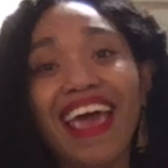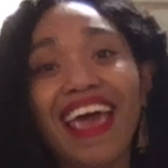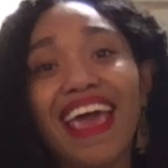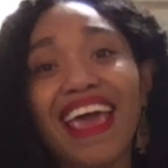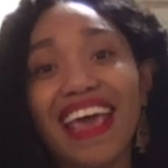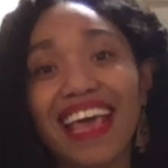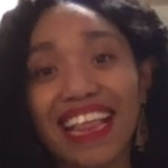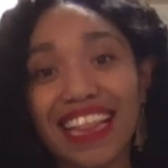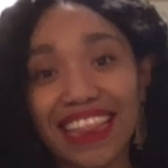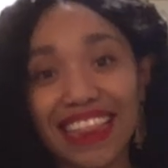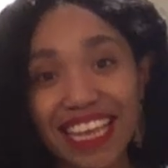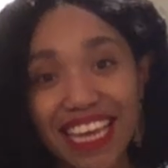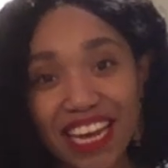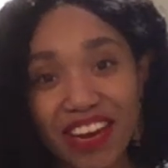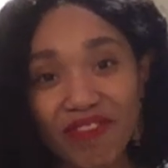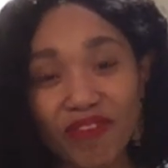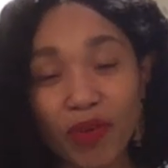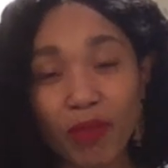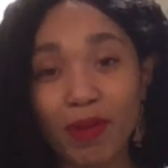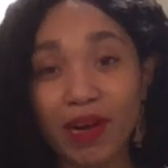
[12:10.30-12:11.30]
And then
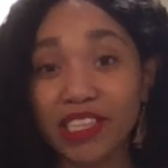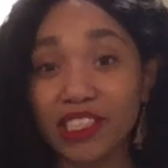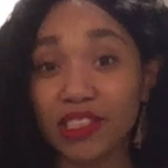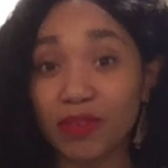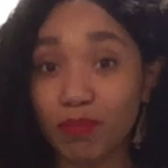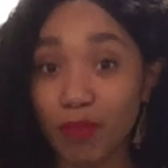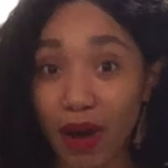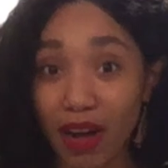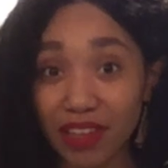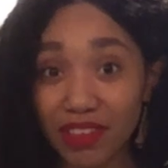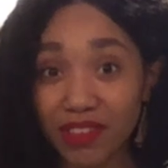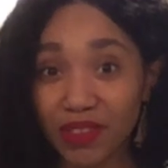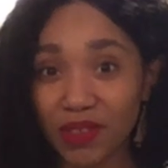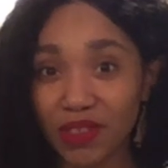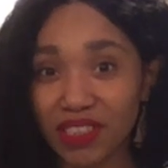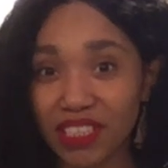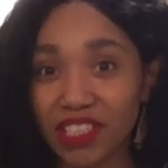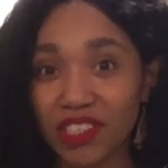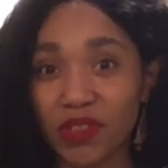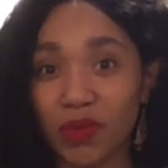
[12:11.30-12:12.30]
for my sponsors
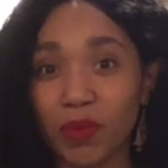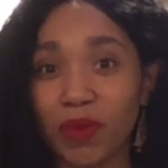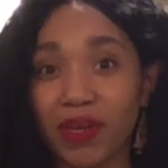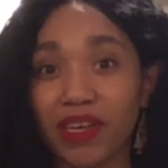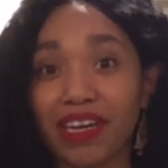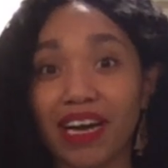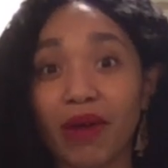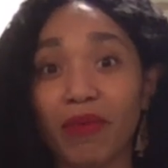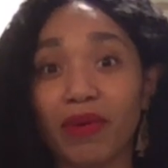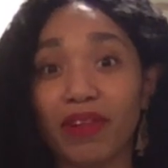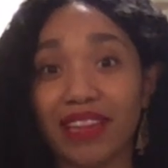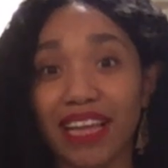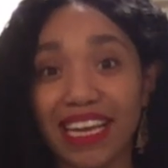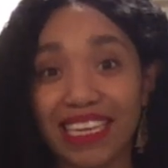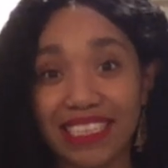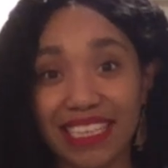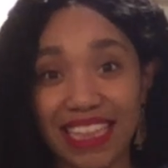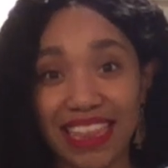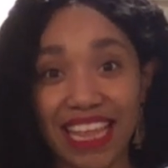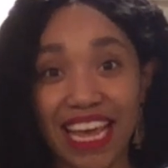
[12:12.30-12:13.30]
this week, I would like
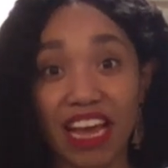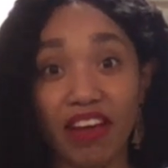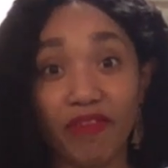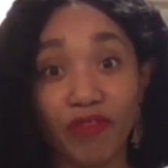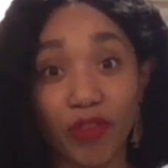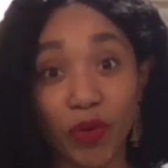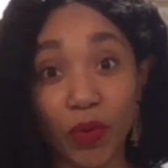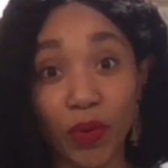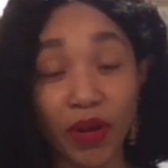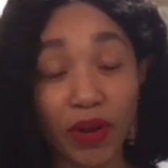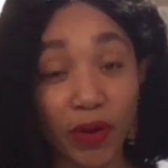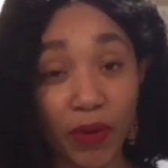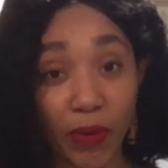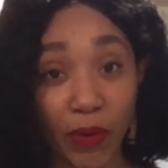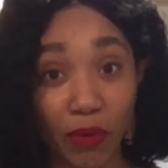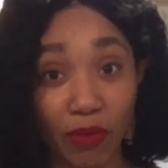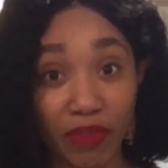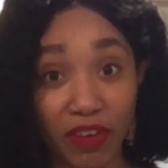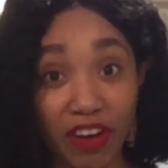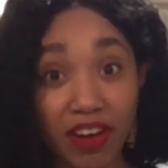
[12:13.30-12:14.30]
to thank Food and
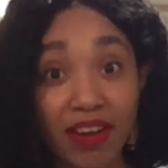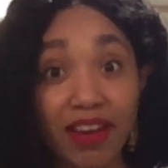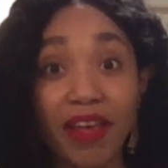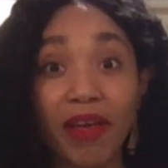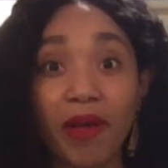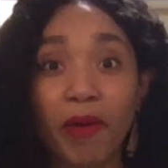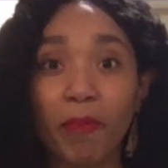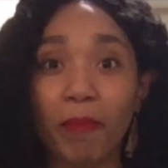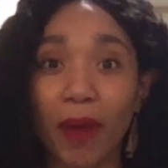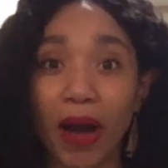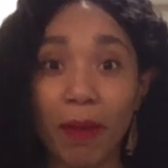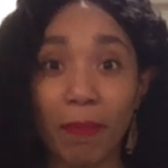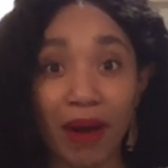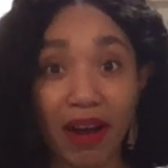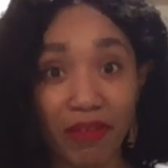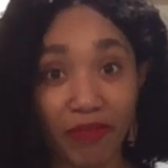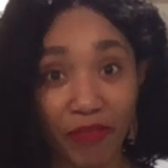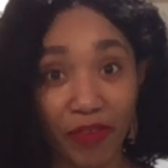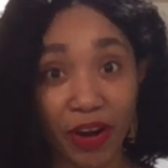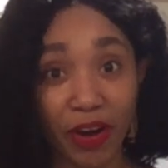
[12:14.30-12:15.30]
Groovin' by my
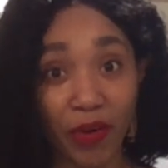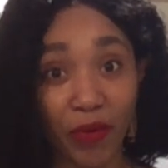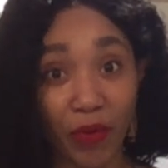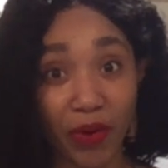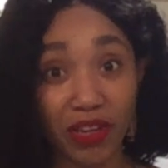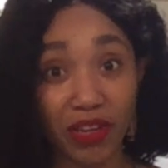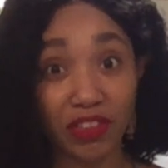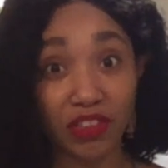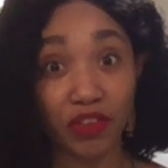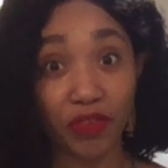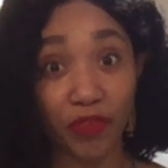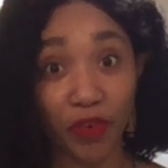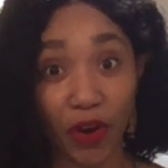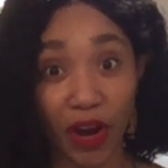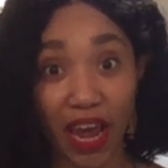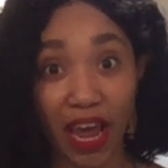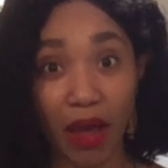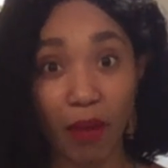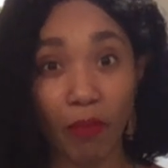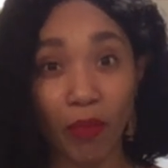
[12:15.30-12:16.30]
friend Christopher
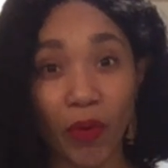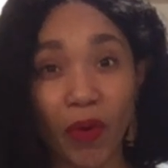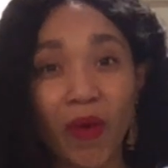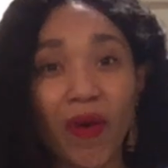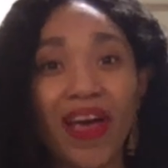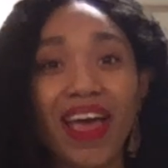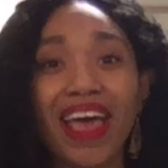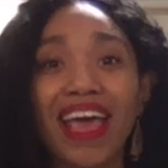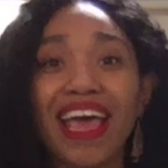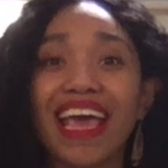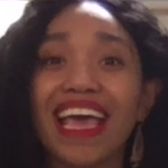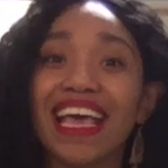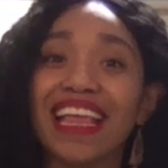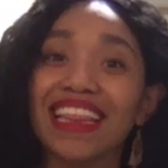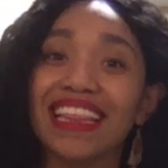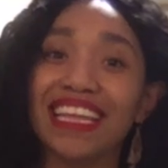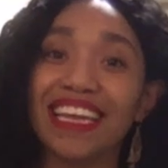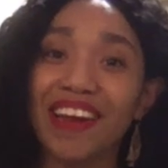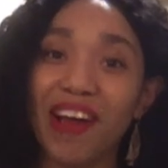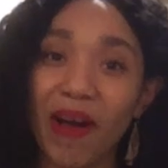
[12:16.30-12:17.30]
Campbell, and
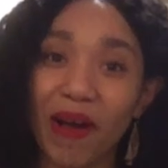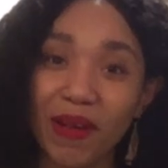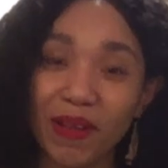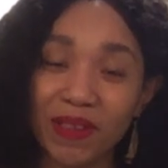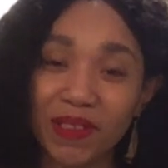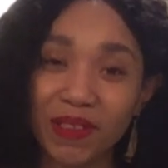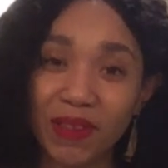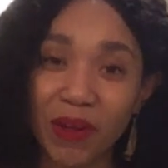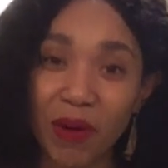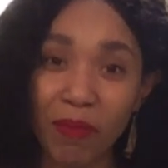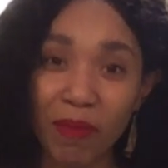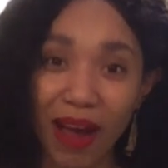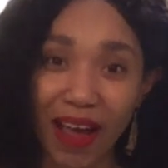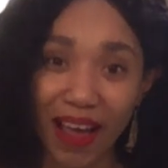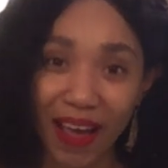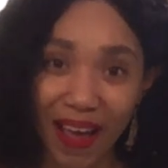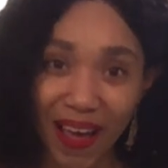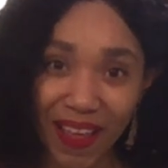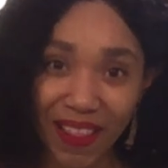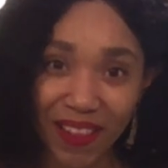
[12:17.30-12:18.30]
then also my
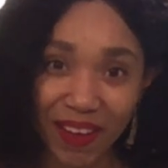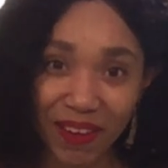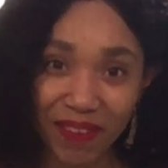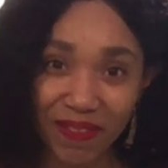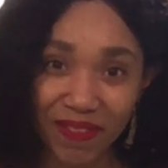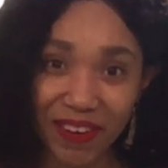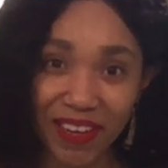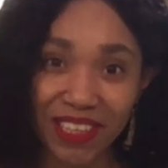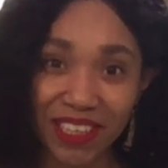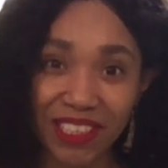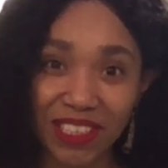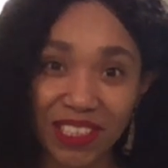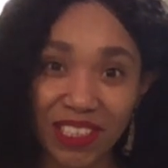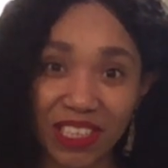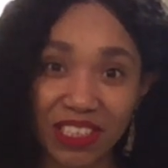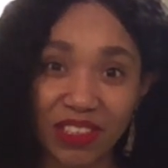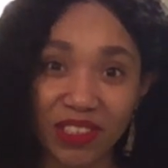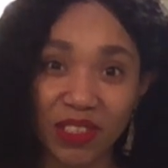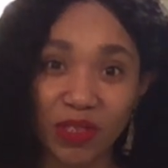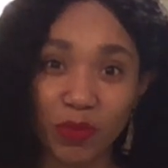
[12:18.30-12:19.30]
other friend
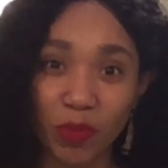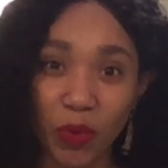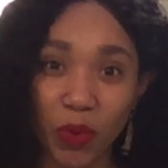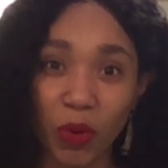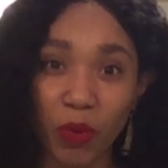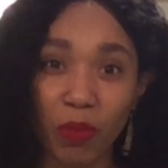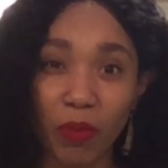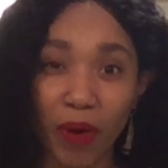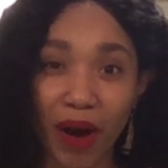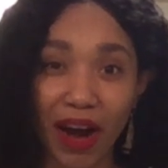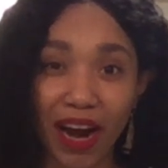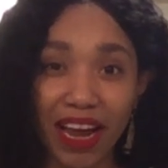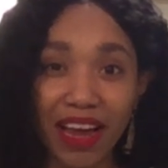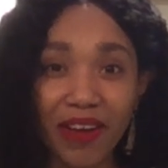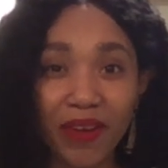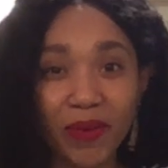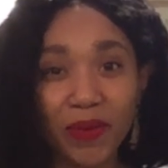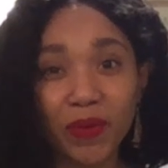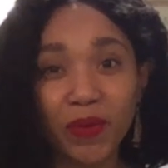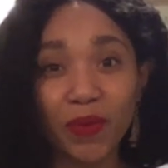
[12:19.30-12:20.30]
Justice Brewer Bryant,
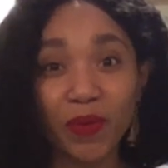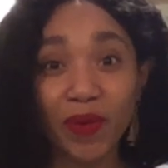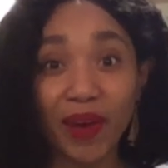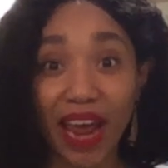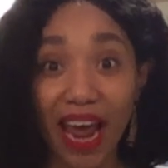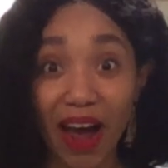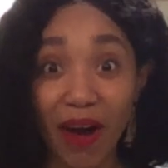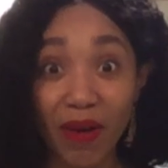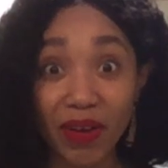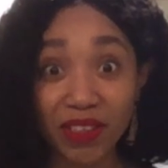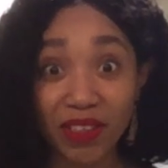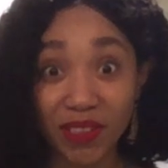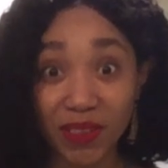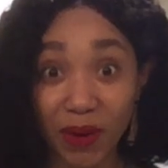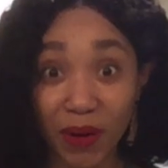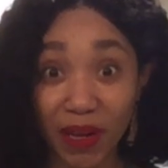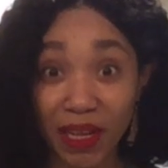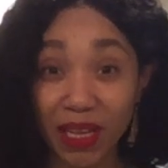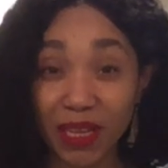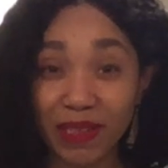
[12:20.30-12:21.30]
who now is
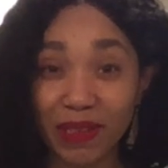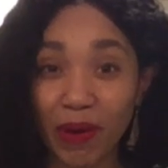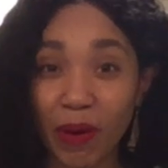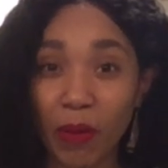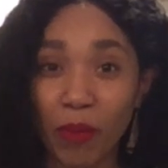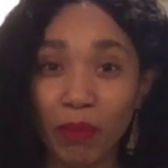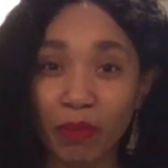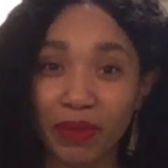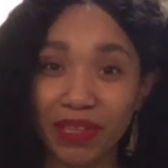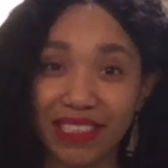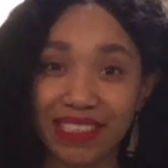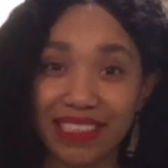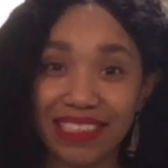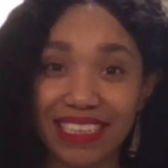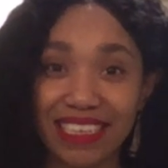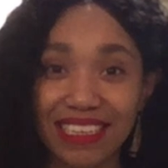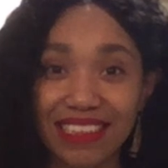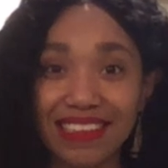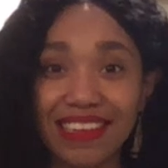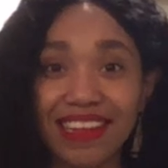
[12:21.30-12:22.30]
starting his own
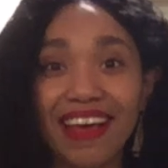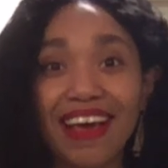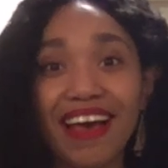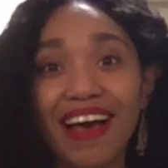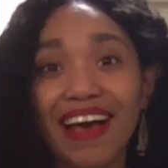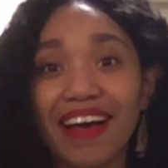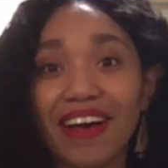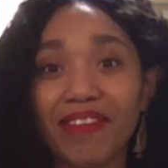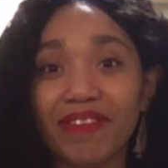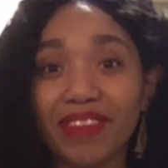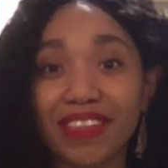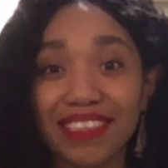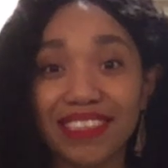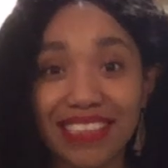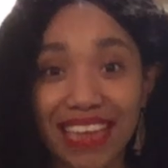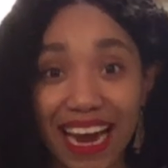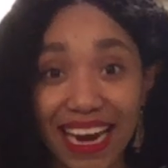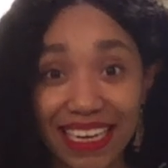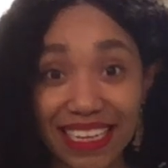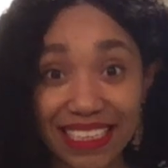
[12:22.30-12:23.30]
business of the
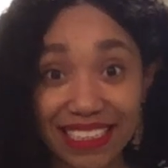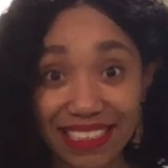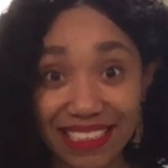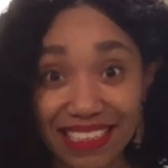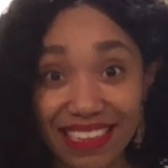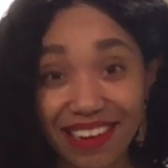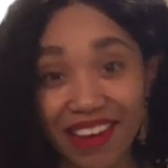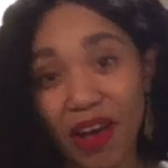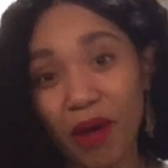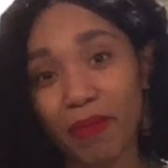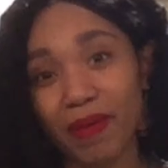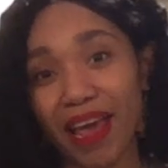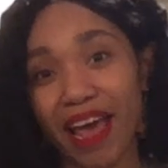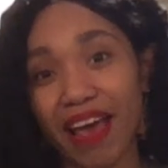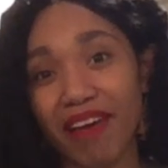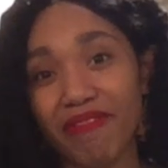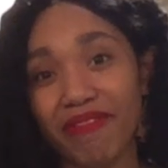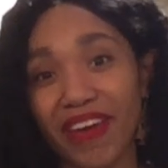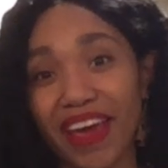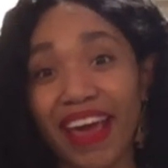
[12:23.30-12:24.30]
Tiny Teacup
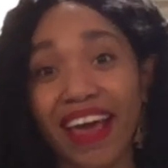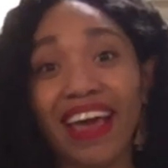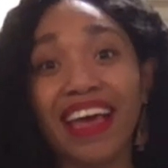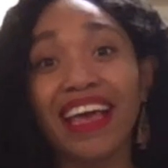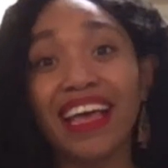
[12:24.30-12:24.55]
Cafe.